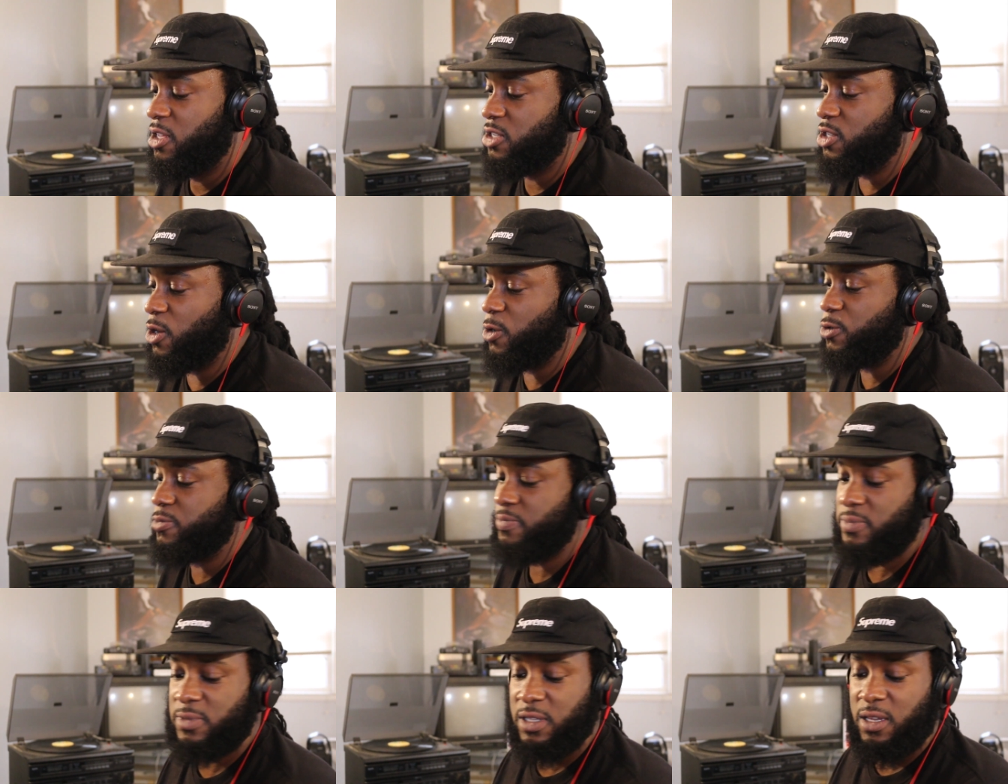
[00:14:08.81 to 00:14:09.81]
So
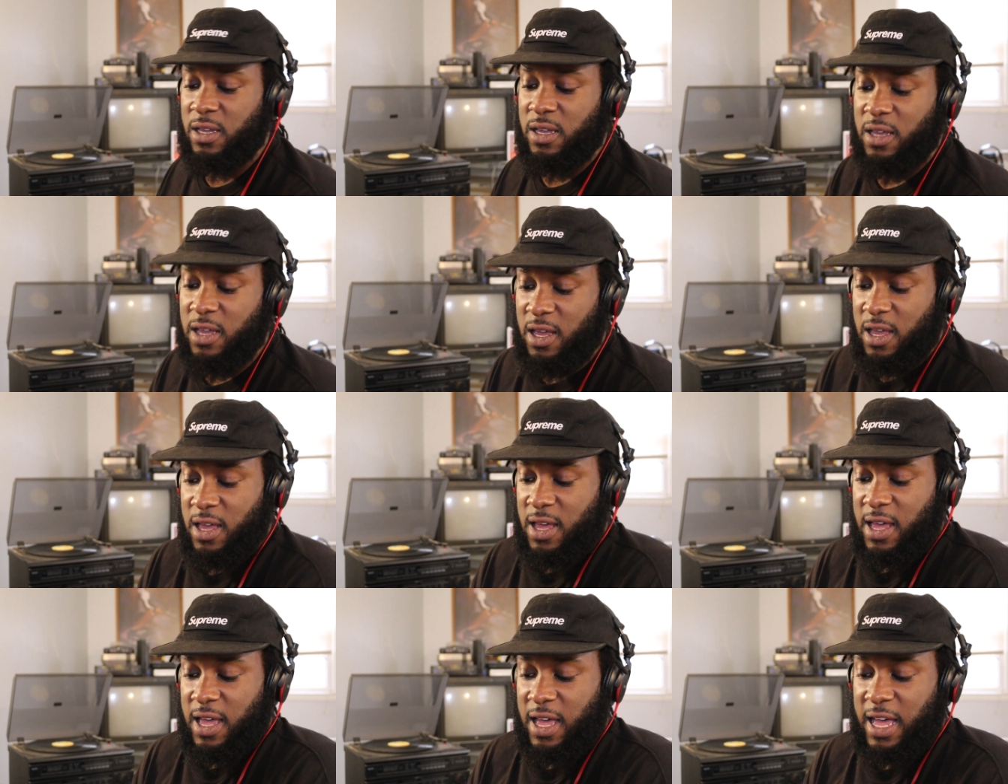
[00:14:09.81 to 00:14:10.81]

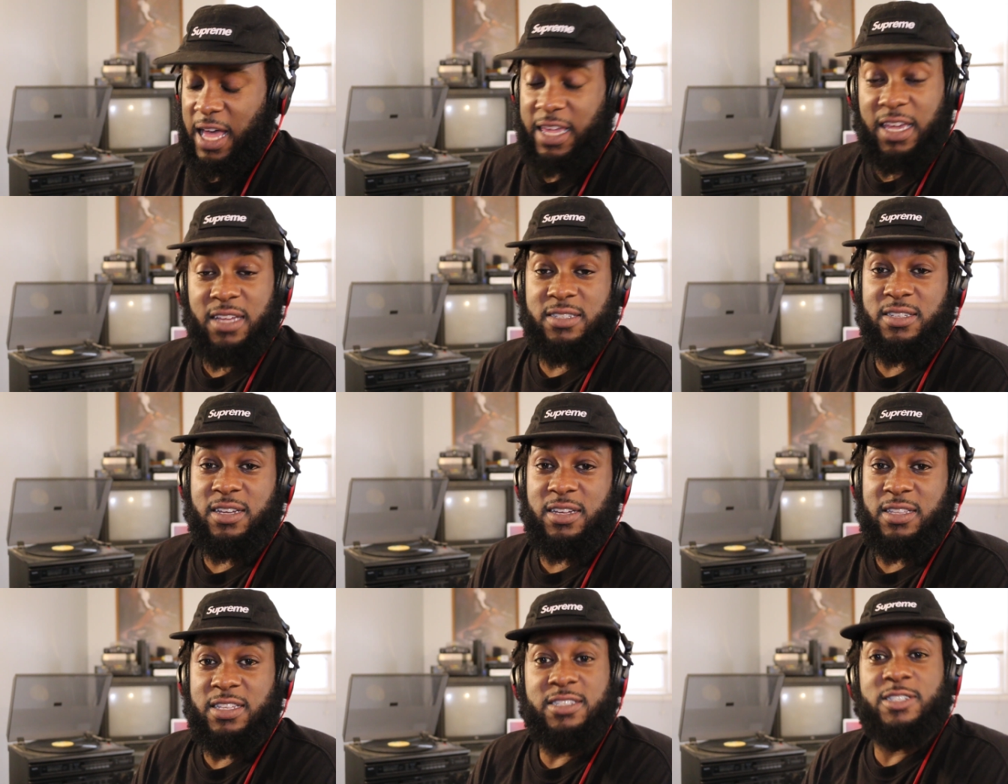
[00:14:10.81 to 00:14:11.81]
I guess
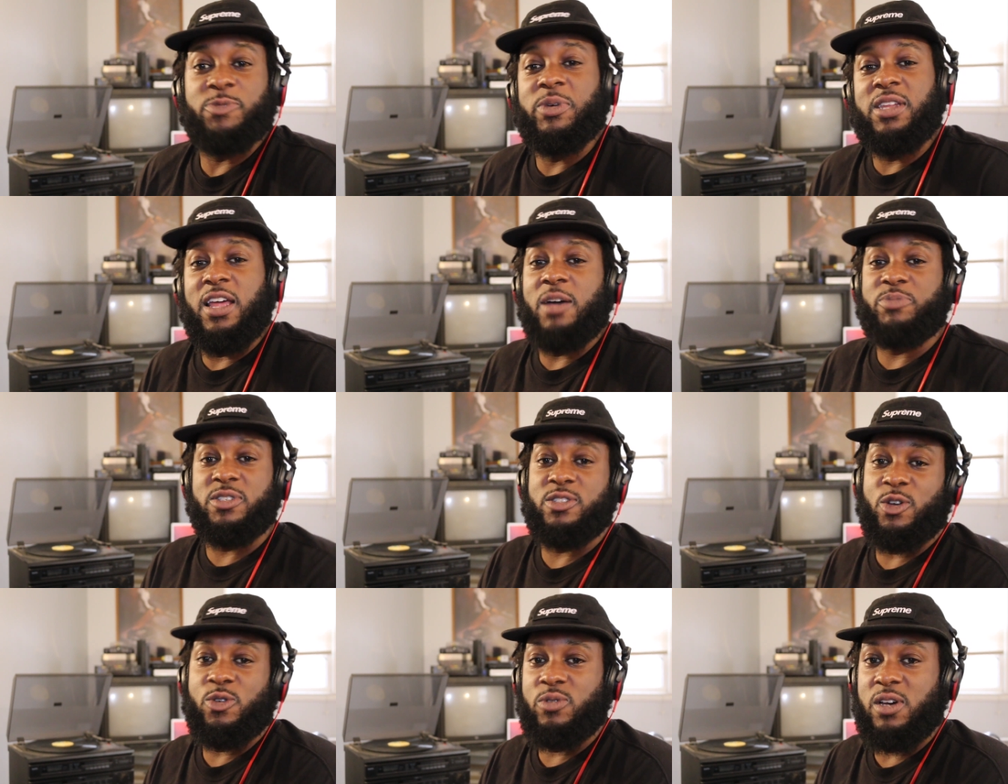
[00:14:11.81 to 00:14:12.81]
uh, this has been an
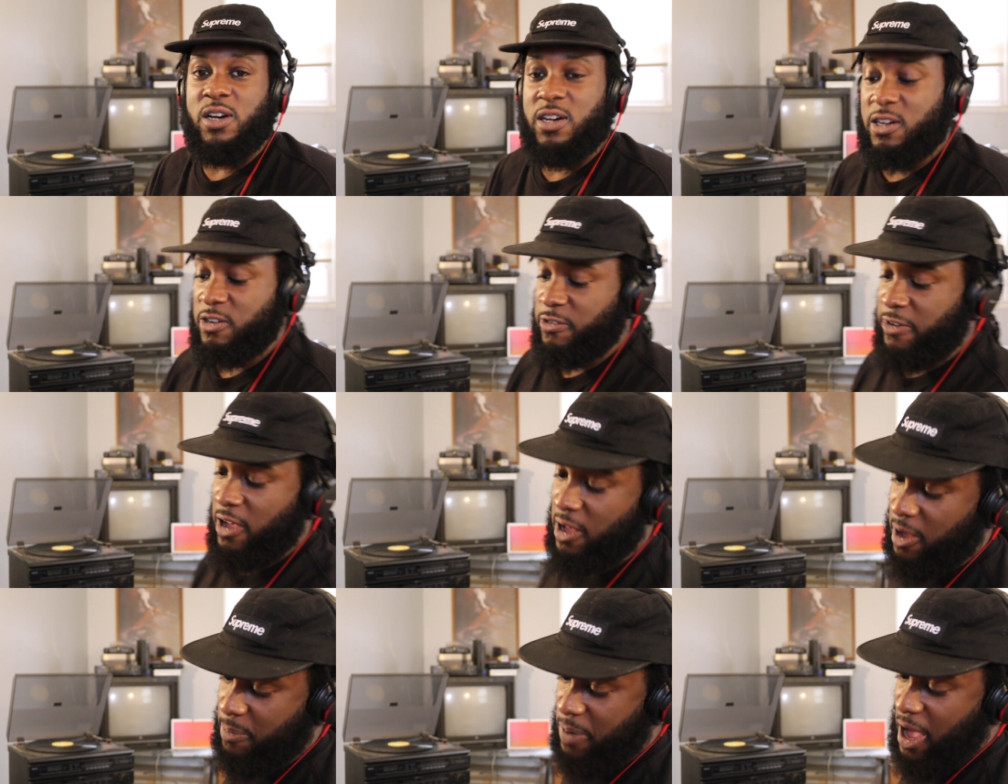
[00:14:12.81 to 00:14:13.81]
episode of
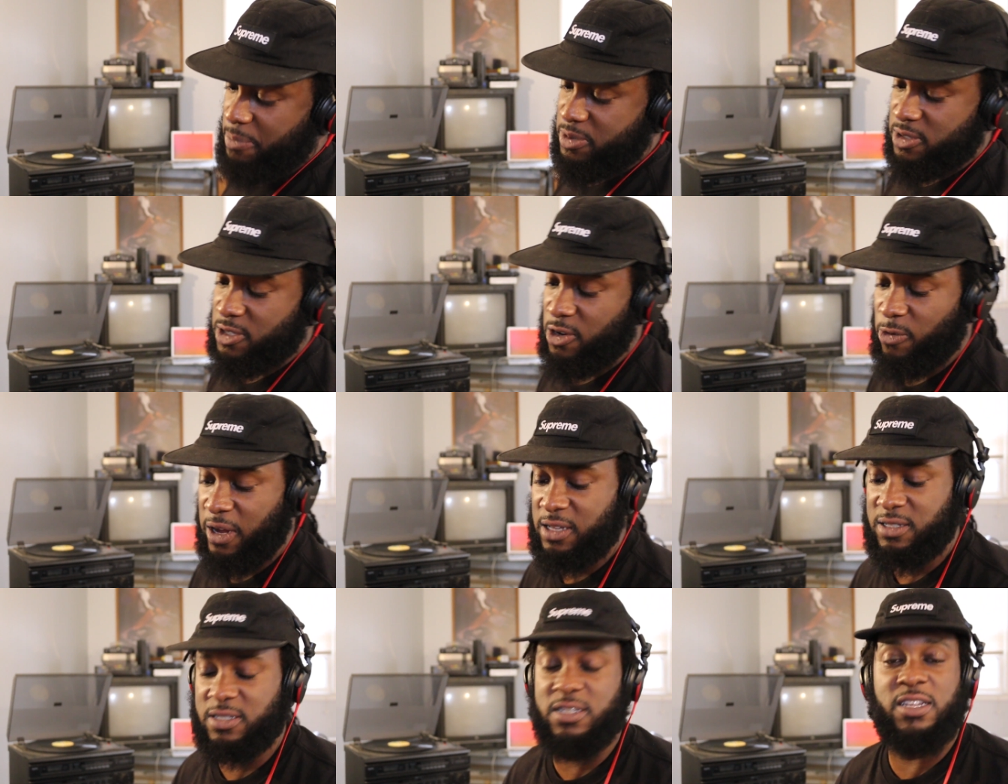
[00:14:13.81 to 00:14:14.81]
Papa's
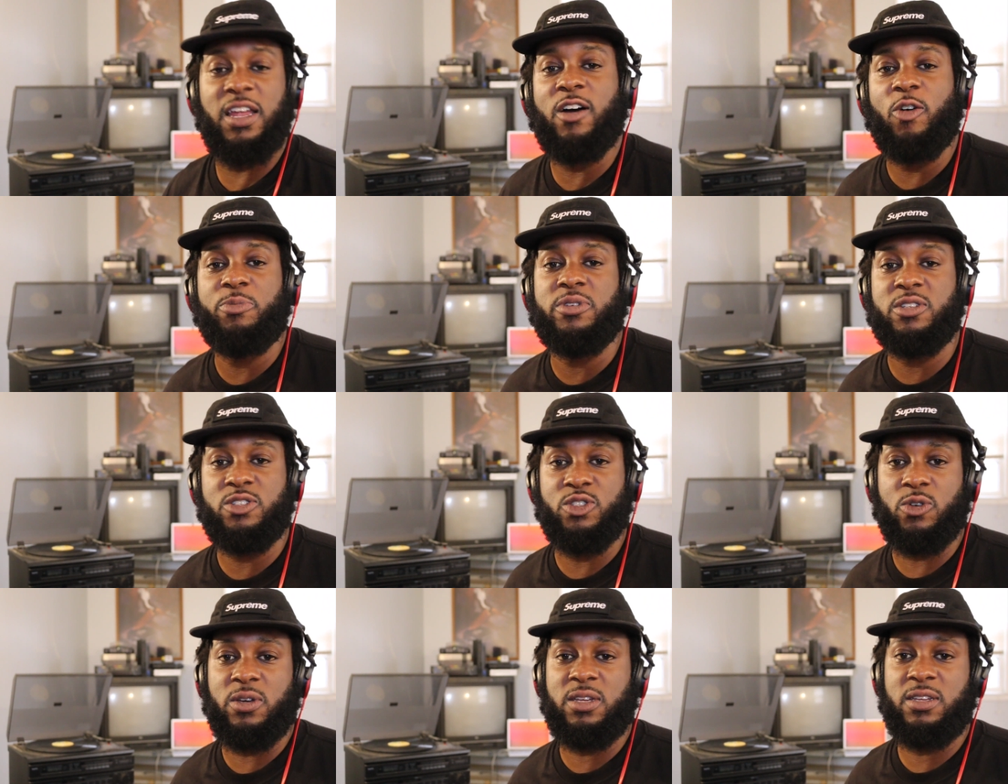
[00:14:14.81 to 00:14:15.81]
Crates, and I hope you
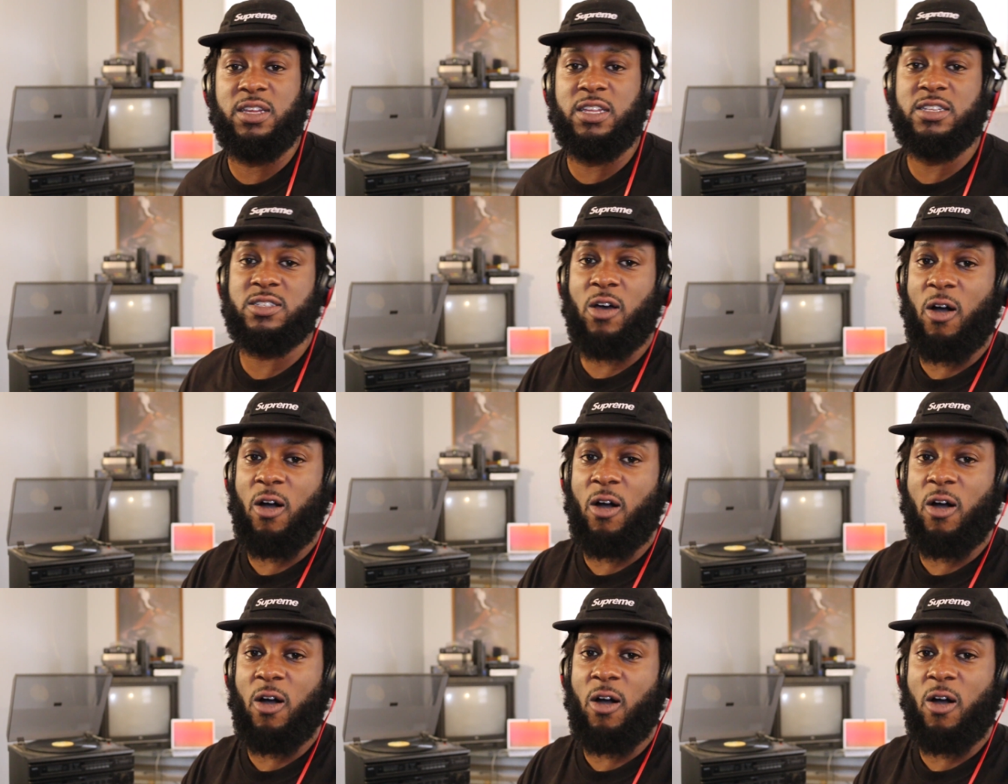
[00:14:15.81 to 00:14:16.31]
enjoy it. And as